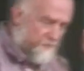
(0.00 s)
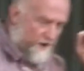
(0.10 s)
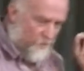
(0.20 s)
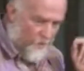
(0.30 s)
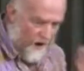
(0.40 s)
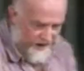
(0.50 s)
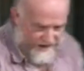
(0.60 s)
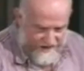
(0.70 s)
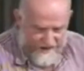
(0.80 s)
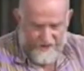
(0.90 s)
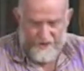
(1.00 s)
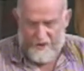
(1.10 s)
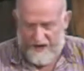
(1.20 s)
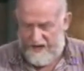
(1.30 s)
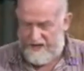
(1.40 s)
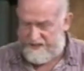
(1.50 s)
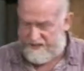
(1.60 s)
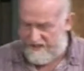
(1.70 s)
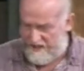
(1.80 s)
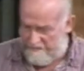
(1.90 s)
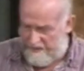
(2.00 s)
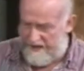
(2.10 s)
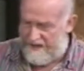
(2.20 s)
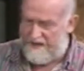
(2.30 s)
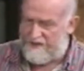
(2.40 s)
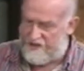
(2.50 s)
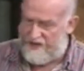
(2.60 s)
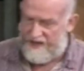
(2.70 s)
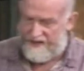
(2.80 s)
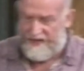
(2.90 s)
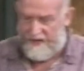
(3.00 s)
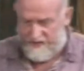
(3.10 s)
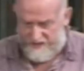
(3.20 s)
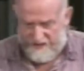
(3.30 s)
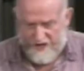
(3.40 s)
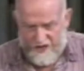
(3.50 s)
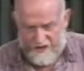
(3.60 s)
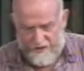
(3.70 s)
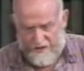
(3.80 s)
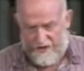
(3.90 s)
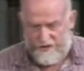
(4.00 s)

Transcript: one who has the big G, and that is, you know,